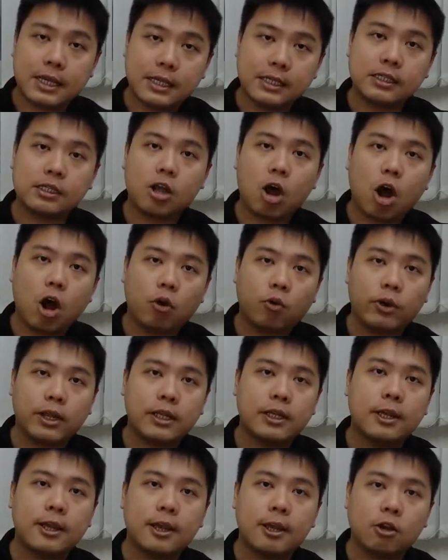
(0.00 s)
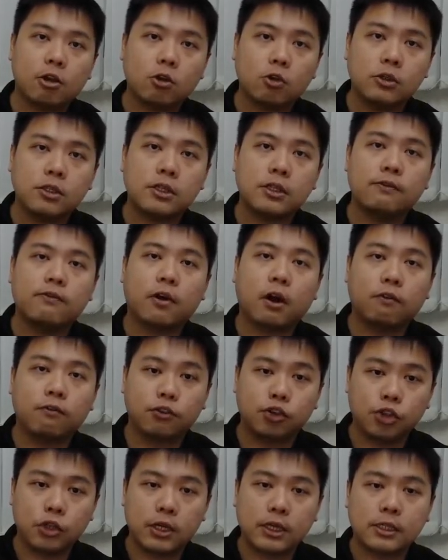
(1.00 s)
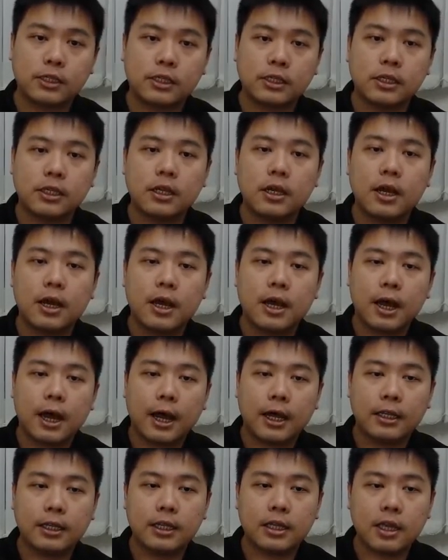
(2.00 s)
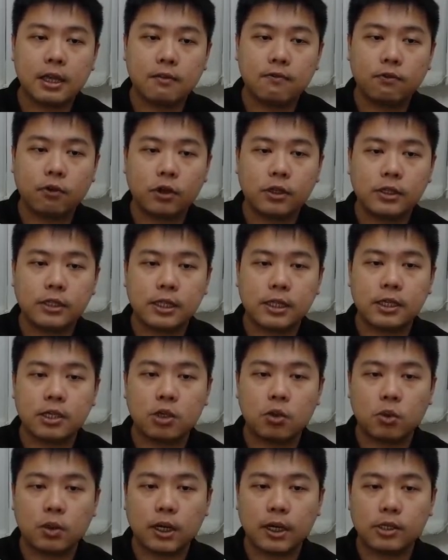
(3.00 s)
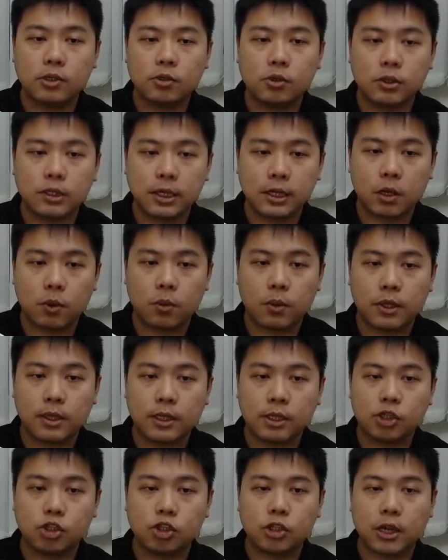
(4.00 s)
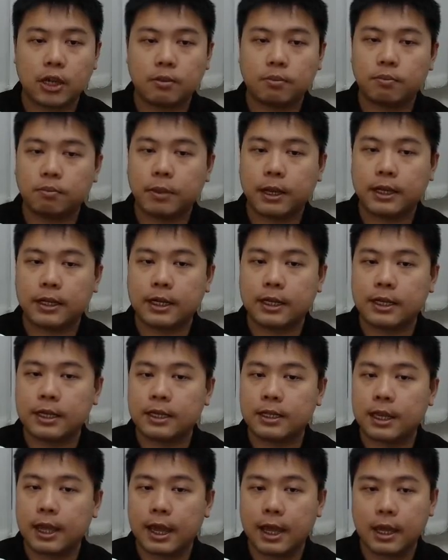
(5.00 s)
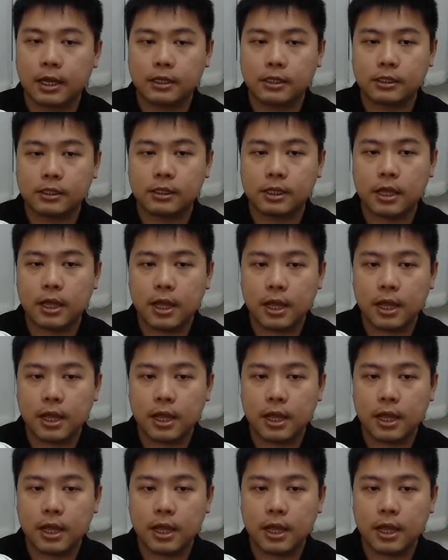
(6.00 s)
is already inclusive of GST, under invoicing you would like to take away this chart by clicking the X,